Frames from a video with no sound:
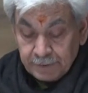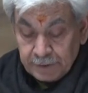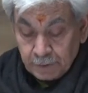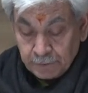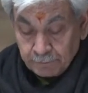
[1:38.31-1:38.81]
with
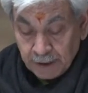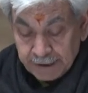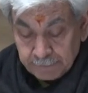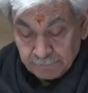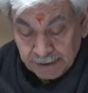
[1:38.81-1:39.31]
your
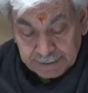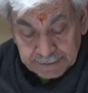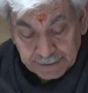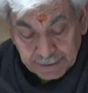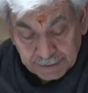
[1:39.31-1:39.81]
bright
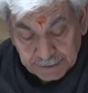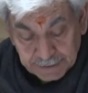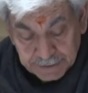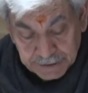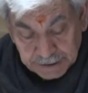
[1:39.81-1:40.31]
minds and
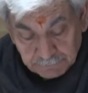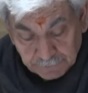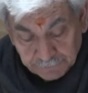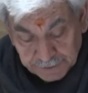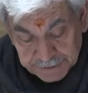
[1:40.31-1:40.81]
clear stream
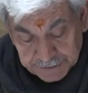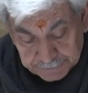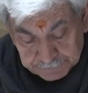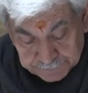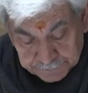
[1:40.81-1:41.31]
of reason,